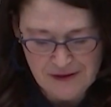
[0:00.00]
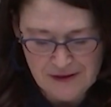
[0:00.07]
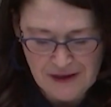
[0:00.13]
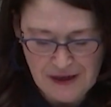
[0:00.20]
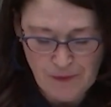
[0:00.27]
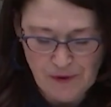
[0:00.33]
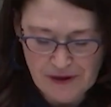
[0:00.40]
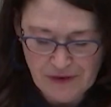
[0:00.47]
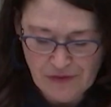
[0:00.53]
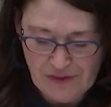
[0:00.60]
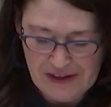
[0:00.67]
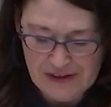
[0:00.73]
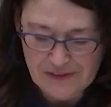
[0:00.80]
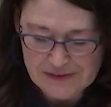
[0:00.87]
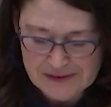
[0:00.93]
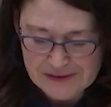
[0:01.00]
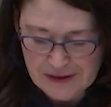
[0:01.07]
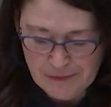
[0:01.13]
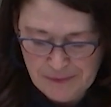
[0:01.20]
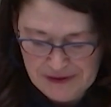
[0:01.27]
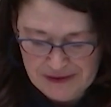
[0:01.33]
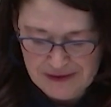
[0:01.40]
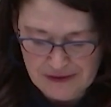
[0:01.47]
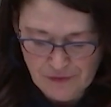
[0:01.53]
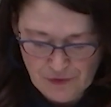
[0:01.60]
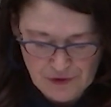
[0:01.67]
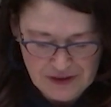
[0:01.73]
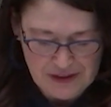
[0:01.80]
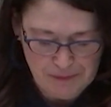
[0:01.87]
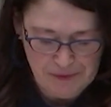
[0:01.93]
I want to thank this committee for
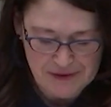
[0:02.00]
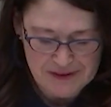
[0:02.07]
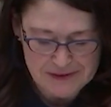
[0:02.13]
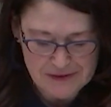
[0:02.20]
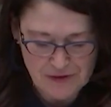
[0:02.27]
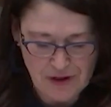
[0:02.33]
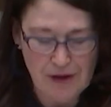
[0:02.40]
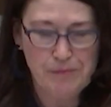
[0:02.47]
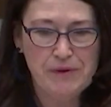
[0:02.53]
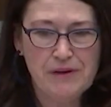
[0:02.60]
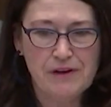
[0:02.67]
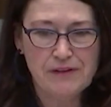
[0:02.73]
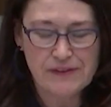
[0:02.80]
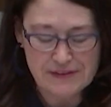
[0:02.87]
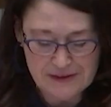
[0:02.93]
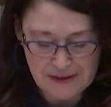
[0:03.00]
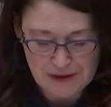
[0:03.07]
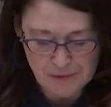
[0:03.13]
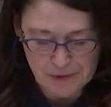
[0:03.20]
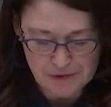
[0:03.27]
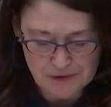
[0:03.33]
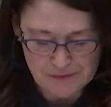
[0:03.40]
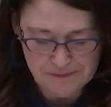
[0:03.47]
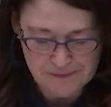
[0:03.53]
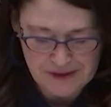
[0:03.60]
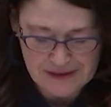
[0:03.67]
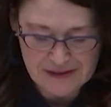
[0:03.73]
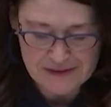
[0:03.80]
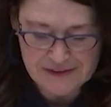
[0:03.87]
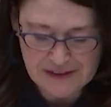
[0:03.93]
keeping this topic on the table
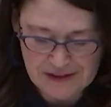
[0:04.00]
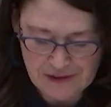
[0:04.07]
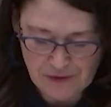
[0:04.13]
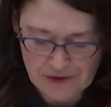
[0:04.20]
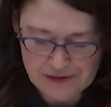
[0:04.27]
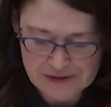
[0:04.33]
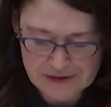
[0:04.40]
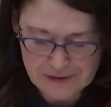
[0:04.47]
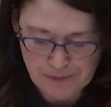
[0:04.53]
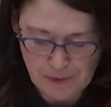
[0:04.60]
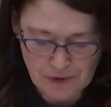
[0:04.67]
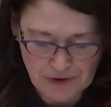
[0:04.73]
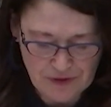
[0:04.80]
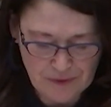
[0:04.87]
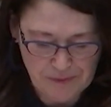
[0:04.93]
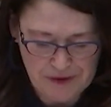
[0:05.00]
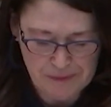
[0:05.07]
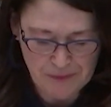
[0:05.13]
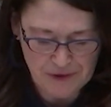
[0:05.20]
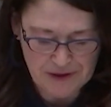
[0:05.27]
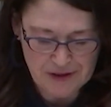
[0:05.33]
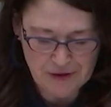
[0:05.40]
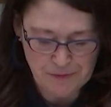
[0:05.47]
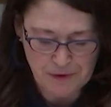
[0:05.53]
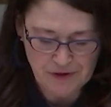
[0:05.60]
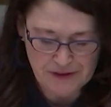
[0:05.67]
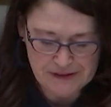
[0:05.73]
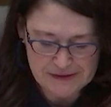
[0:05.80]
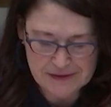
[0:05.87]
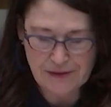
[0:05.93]
and continuing to support the people and
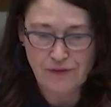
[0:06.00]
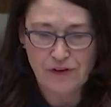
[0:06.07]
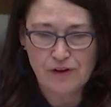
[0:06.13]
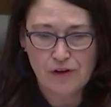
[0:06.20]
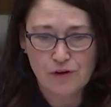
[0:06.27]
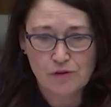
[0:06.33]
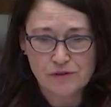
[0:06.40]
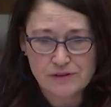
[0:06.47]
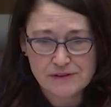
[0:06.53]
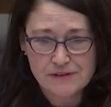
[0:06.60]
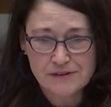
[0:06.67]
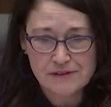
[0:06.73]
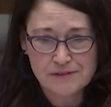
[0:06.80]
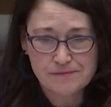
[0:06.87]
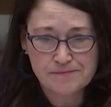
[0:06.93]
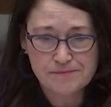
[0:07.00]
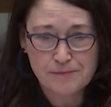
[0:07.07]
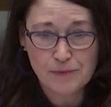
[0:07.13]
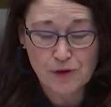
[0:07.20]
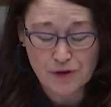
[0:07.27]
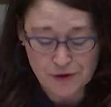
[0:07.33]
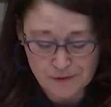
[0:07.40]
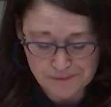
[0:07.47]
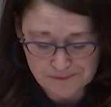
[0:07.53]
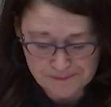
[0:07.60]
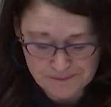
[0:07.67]
communities of the coasts, plural.